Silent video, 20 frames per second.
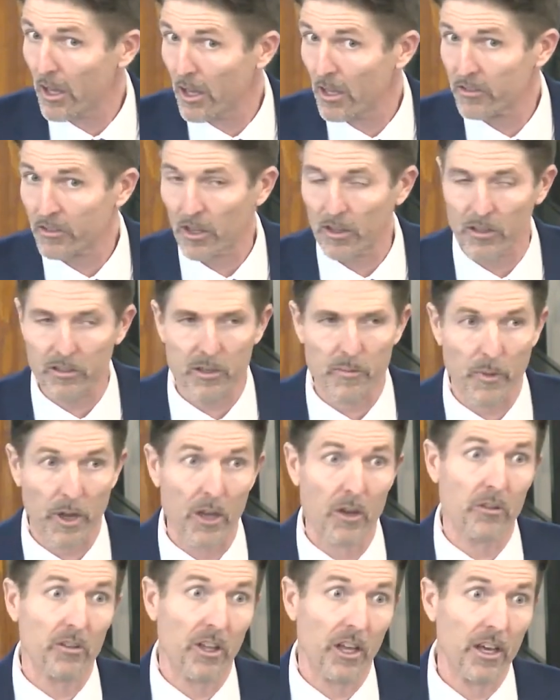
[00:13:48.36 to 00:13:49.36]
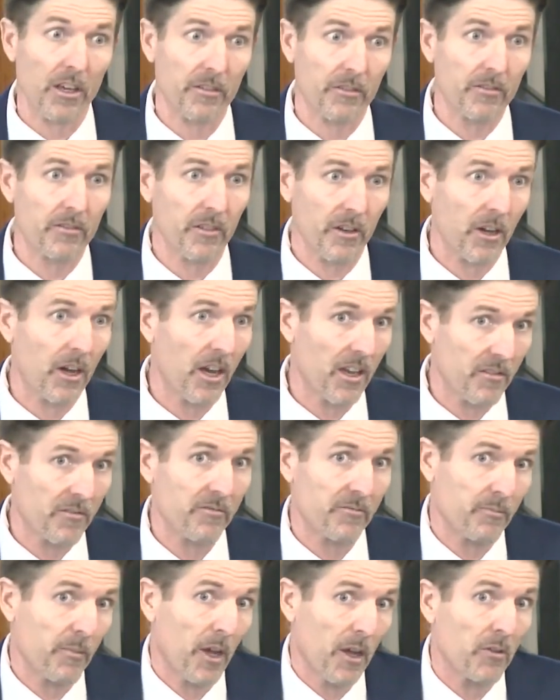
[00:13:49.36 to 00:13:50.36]
as I look at my own life. I have
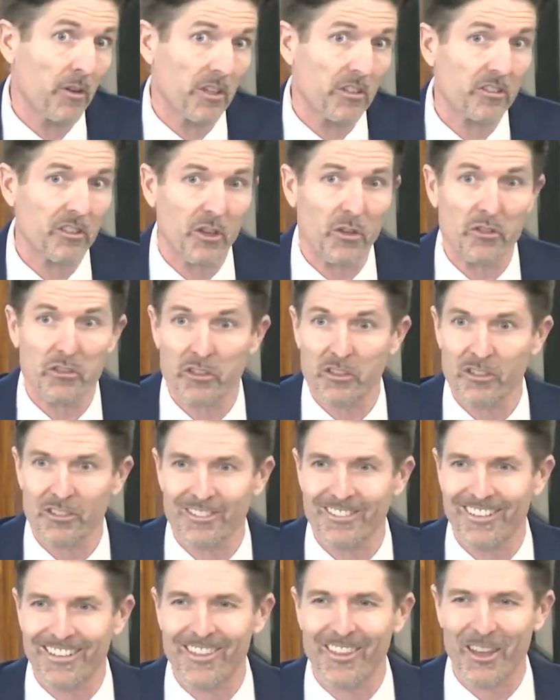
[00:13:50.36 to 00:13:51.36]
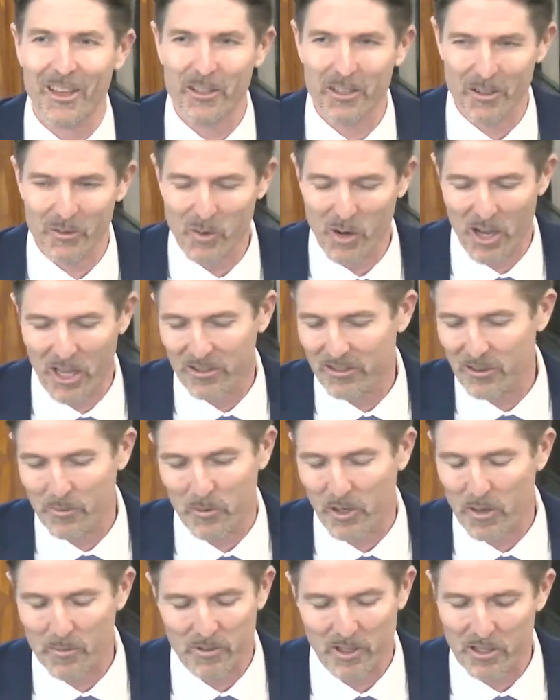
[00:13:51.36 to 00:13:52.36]
my own excuses, I think, why
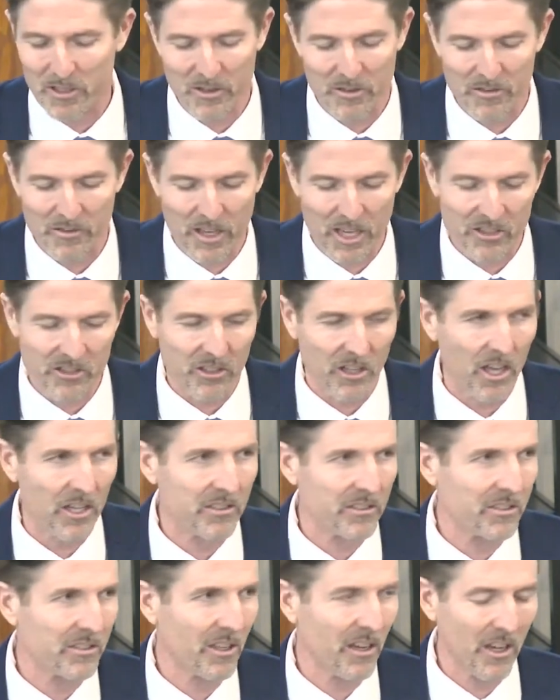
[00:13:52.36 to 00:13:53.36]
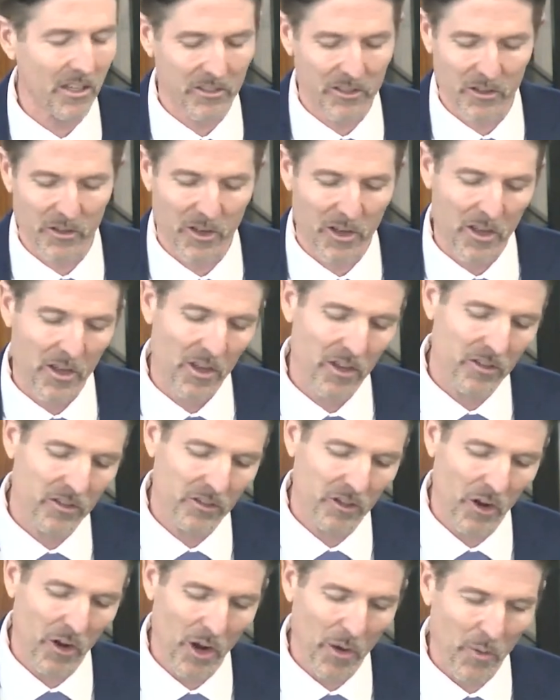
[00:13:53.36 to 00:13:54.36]
sometimes I don't evangelize as I ought to.
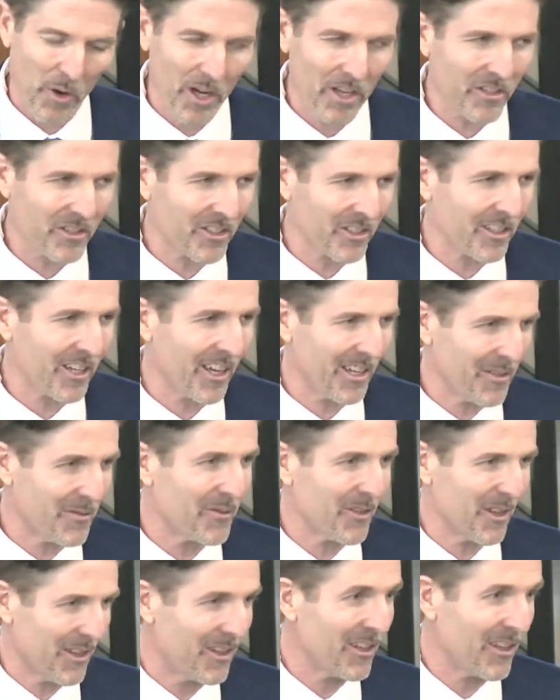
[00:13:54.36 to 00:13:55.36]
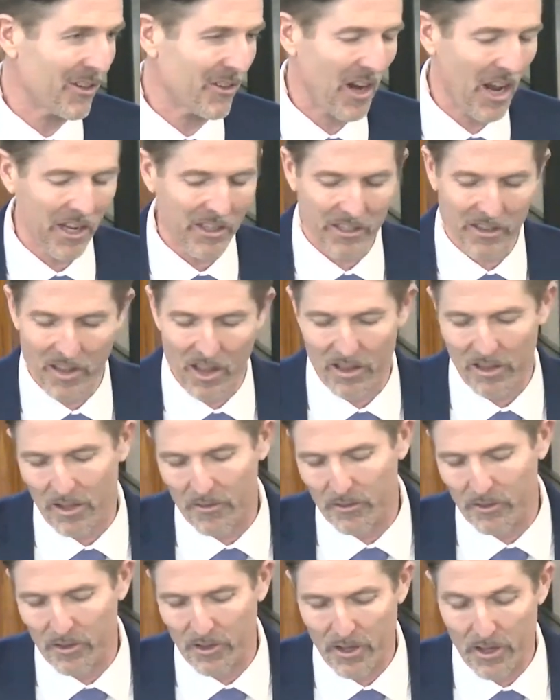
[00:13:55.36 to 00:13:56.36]
So I want us to kind of interact on that
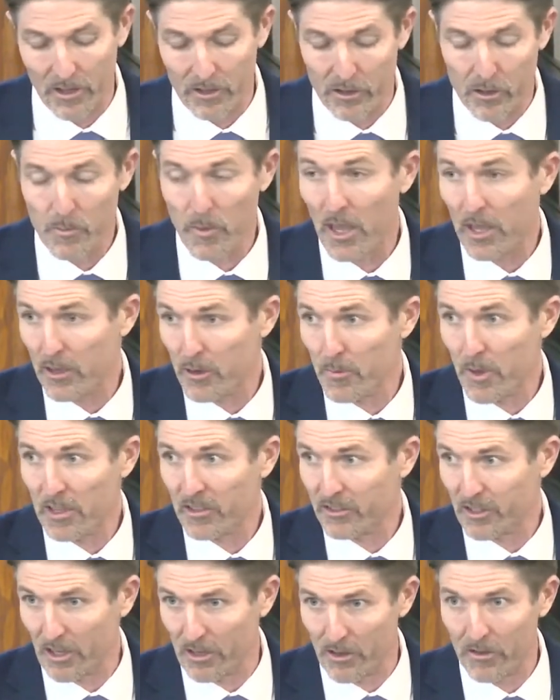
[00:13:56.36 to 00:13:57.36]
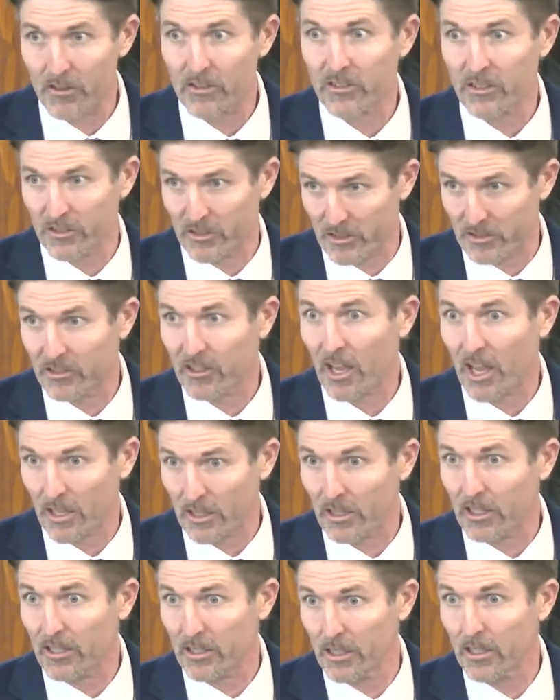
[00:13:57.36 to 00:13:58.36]
level. You may say, no, this is
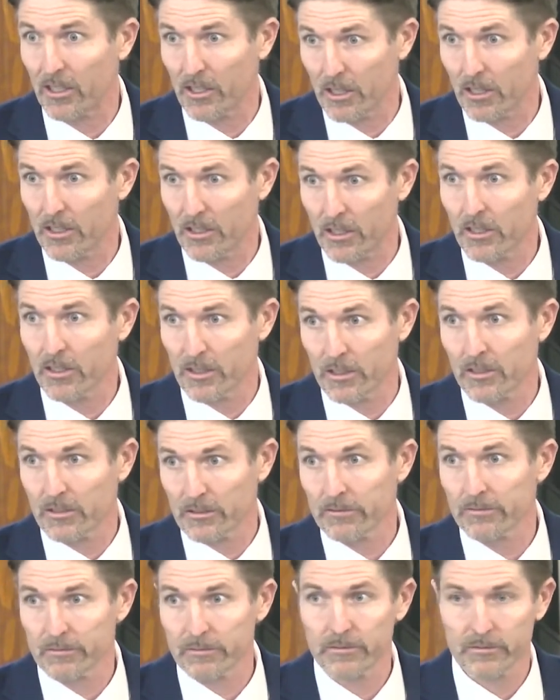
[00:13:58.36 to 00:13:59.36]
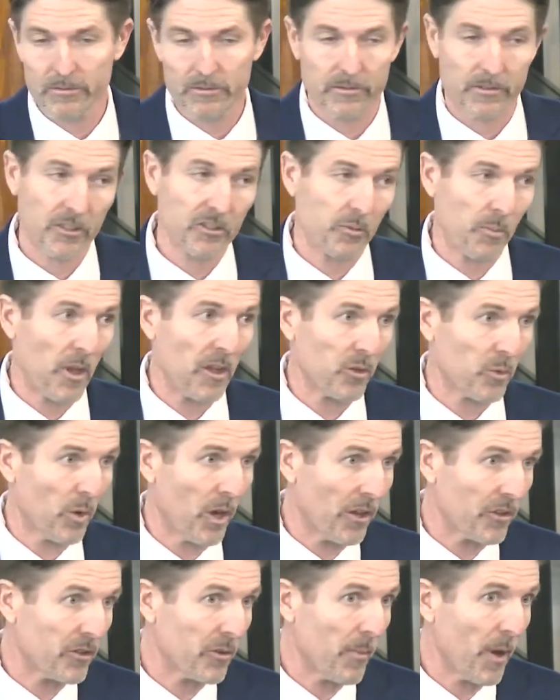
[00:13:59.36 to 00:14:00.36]
exactly, this speaks
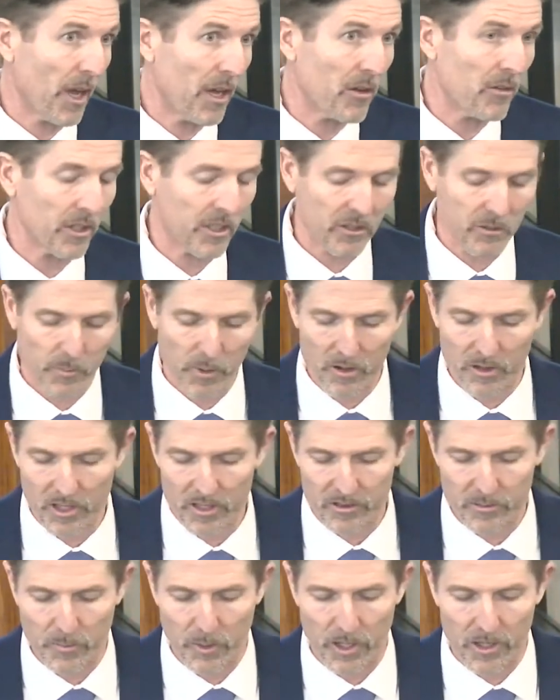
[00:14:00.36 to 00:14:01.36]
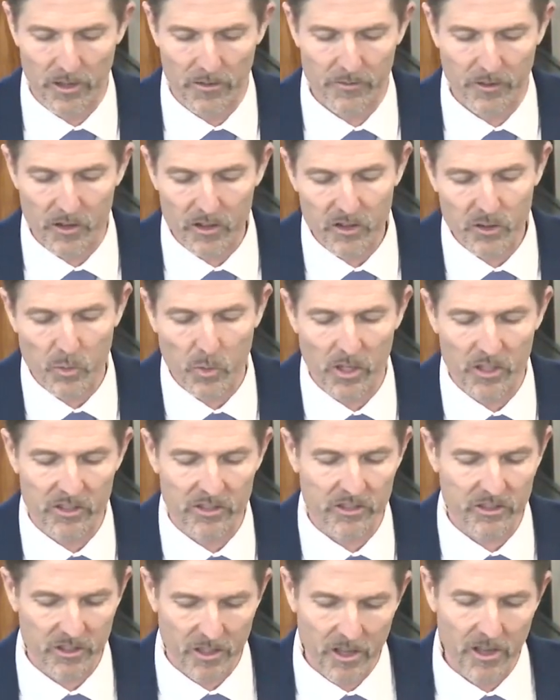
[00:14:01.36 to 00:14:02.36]
well to my own experience. But the first
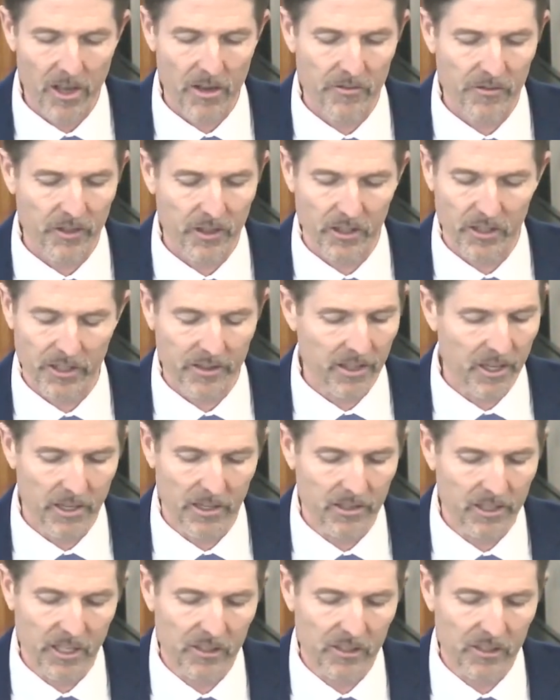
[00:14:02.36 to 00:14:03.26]
was a feeling that